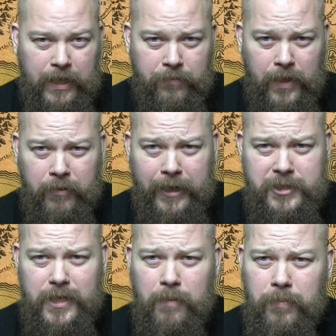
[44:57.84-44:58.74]
if they
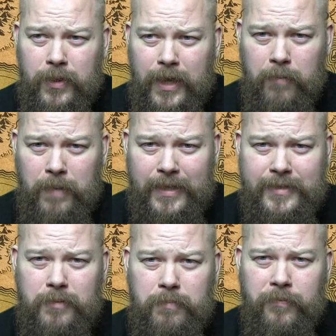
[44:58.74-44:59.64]
reached there, but the game
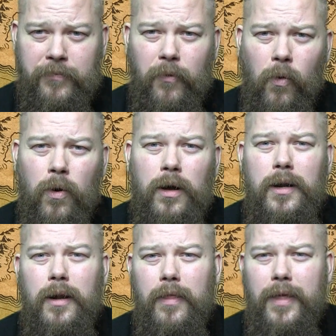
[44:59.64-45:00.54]
ended before
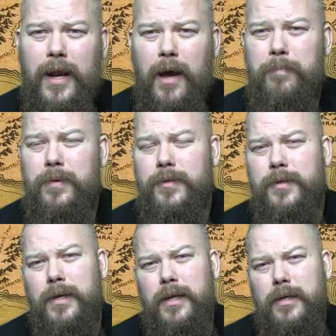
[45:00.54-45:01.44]
that happened.
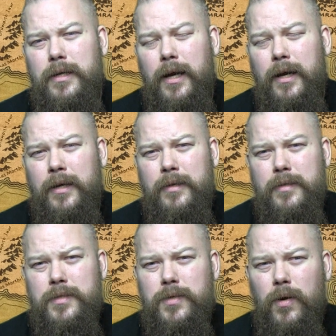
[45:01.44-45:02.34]

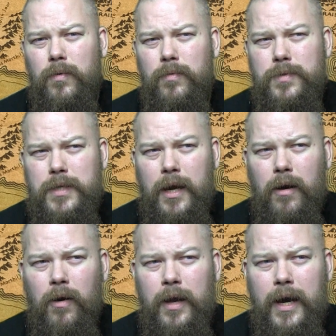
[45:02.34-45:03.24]
So
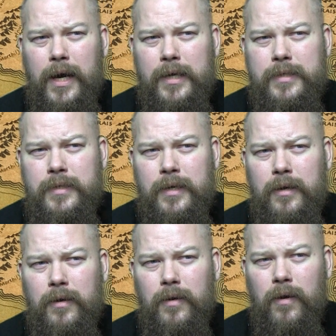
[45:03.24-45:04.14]
yeah, I
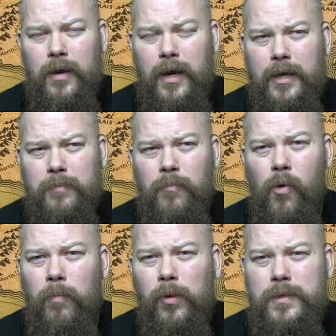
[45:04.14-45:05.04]
had
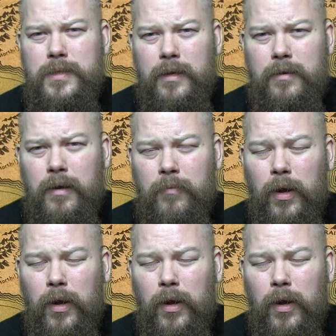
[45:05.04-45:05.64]
more models than,